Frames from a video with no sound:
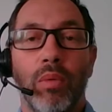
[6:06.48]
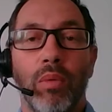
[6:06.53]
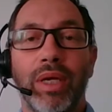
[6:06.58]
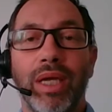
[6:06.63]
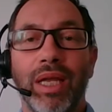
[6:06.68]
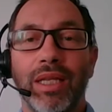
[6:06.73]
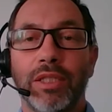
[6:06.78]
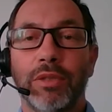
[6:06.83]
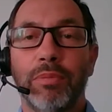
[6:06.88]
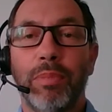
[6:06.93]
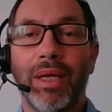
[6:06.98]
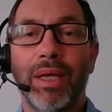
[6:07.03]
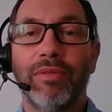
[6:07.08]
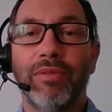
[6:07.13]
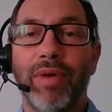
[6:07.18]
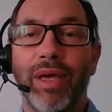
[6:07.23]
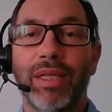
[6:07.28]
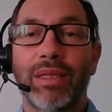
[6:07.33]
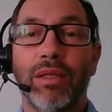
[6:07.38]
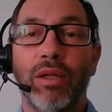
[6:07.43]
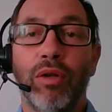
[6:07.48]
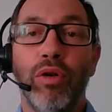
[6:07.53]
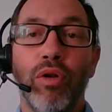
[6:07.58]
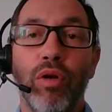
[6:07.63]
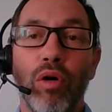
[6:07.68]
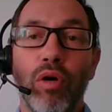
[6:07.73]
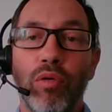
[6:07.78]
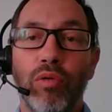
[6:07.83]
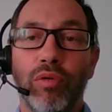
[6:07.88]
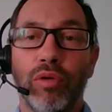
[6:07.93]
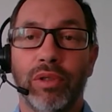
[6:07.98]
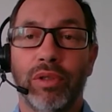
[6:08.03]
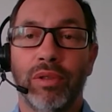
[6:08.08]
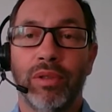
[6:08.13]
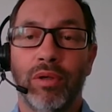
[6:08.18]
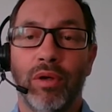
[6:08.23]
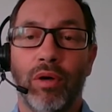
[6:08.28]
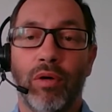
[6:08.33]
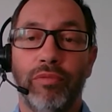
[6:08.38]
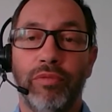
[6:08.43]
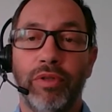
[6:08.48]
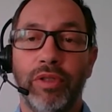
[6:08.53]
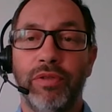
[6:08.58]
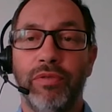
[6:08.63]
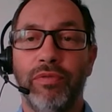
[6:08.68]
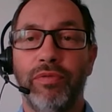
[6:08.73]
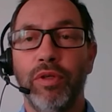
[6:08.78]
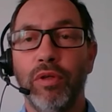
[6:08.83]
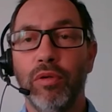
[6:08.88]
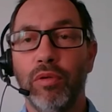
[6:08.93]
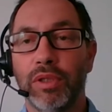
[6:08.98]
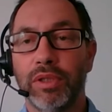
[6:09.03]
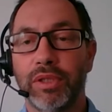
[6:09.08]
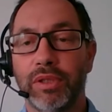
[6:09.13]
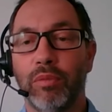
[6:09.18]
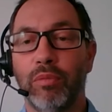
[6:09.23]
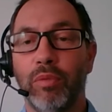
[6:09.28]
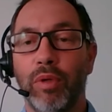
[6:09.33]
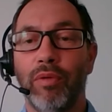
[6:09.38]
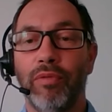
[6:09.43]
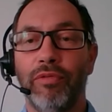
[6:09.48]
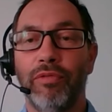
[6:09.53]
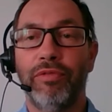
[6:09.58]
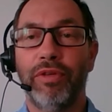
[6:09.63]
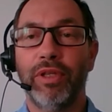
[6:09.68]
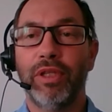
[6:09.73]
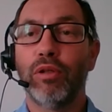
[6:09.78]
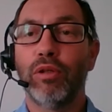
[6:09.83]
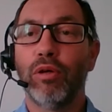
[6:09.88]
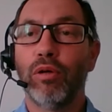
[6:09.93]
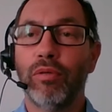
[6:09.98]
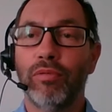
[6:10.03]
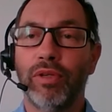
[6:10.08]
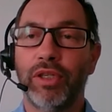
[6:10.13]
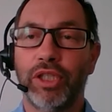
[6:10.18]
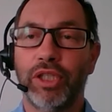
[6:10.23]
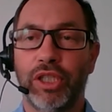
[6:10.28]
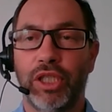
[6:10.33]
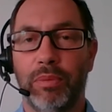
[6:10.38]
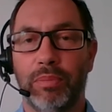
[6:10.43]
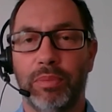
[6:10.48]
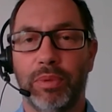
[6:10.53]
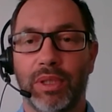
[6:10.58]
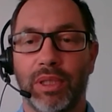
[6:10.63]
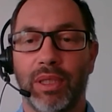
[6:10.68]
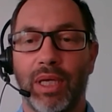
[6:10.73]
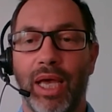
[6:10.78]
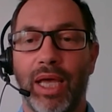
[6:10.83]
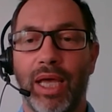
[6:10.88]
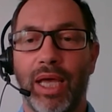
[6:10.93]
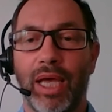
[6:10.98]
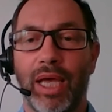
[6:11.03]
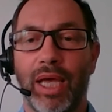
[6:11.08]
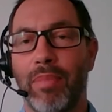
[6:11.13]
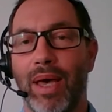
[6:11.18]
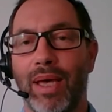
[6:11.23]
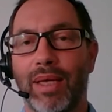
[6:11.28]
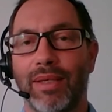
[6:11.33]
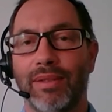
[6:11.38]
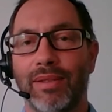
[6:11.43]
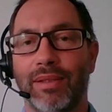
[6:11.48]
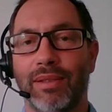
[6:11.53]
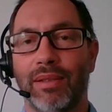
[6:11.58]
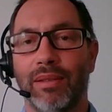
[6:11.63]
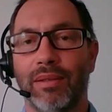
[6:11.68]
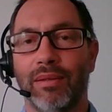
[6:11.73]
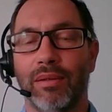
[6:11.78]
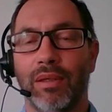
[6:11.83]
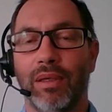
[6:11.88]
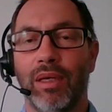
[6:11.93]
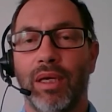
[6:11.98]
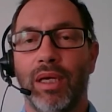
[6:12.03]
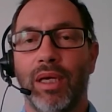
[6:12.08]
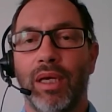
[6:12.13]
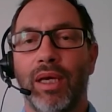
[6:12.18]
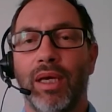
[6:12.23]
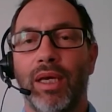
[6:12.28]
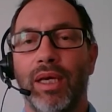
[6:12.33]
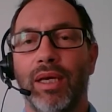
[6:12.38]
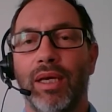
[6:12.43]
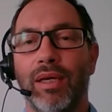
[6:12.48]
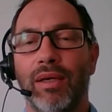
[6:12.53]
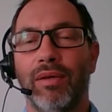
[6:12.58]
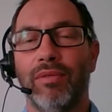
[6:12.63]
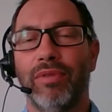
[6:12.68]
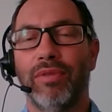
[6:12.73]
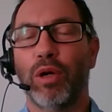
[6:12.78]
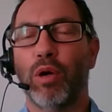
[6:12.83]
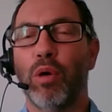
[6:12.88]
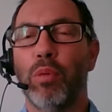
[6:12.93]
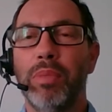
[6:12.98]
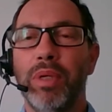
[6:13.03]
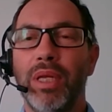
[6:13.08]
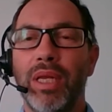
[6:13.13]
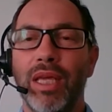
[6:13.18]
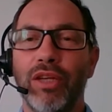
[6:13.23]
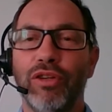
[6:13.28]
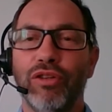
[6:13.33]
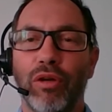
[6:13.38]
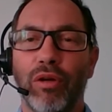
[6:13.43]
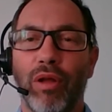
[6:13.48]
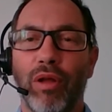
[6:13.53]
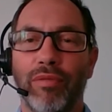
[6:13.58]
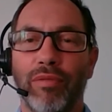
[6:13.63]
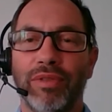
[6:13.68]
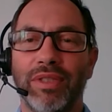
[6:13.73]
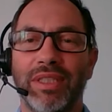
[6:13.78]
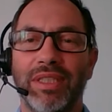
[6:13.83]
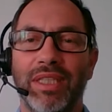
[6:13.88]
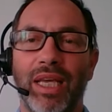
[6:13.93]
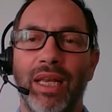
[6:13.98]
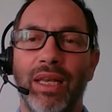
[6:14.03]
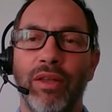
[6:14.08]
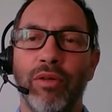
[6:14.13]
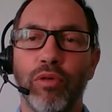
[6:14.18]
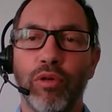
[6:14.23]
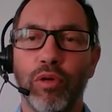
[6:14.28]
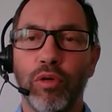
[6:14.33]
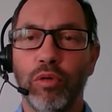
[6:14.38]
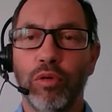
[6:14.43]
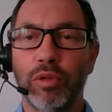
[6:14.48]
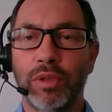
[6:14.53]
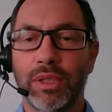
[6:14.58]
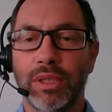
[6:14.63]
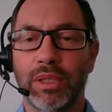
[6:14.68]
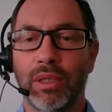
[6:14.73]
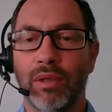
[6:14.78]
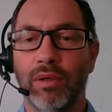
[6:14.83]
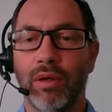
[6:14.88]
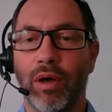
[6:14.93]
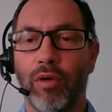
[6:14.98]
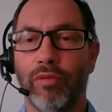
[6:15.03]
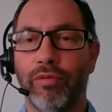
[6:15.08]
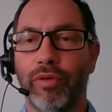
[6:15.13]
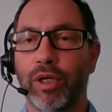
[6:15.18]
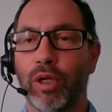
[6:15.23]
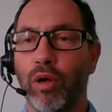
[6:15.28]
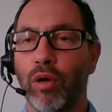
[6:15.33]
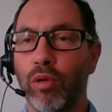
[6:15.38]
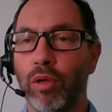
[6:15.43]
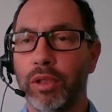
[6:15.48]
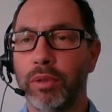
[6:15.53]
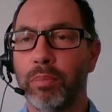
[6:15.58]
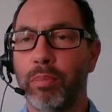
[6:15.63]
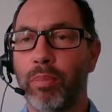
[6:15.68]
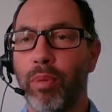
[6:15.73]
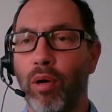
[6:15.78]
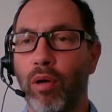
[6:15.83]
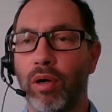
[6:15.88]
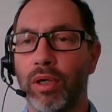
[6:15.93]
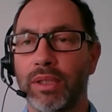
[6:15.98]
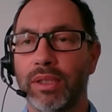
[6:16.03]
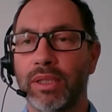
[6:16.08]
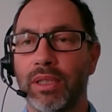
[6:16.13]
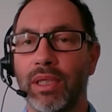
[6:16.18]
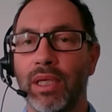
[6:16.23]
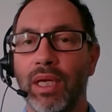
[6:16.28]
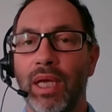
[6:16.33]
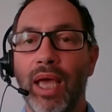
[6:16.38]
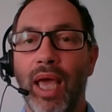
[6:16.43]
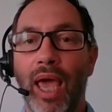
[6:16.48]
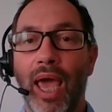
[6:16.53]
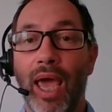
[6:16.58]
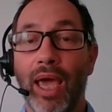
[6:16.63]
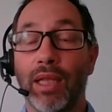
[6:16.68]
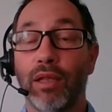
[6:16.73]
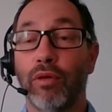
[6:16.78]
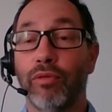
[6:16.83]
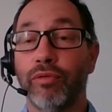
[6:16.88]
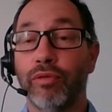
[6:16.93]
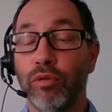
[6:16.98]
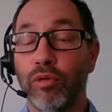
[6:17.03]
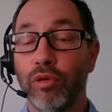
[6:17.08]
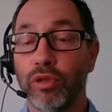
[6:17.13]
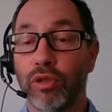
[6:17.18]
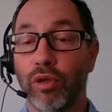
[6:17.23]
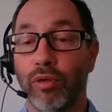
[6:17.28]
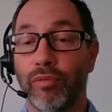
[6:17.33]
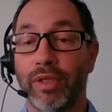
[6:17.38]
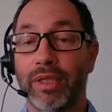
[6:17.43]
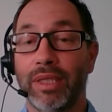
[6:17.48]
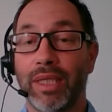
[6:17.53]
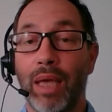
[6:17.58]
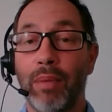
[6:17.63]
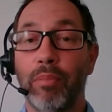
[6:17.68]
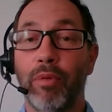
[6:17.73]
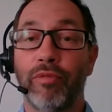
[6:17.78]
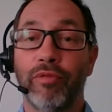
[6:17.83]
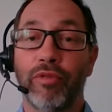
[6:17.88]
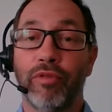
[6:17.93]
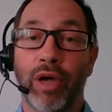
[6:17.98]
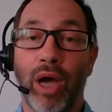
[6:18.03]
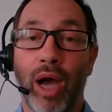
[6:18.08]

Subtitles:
We can expect that none of these fuels will fit all the ships at the best. The combination of sailing routes, of coated parts, and of course of the type of